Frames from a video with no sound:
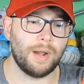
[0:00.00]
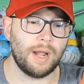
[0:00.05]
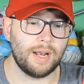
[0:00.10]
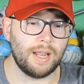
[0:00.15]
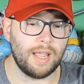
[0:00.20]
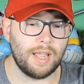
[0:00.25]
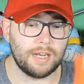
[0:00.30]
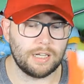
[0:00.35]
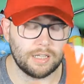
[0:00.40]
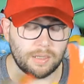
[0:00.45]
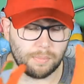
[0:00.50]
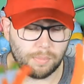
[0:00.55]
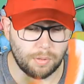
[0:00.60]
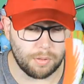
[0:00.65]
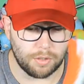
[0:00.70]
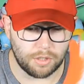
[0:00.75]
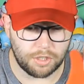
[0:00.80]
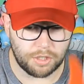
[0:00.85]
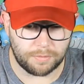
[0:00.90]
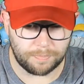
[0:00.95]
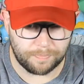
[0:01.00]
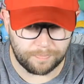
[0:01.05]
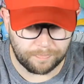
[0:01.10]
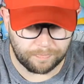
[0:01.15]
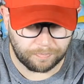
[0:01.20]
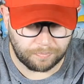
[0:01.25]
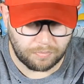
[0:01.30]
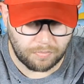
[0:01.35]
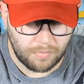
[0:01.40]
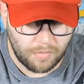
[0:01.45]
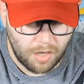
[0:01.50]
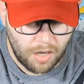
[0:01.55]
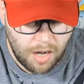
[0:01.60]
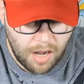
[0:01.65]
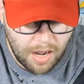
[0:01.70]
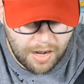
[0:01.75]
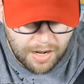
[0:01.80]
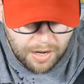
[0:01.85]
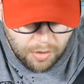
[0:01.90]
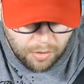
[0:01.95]
by the age of the plush.
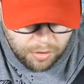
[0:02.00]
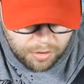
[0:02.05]
And then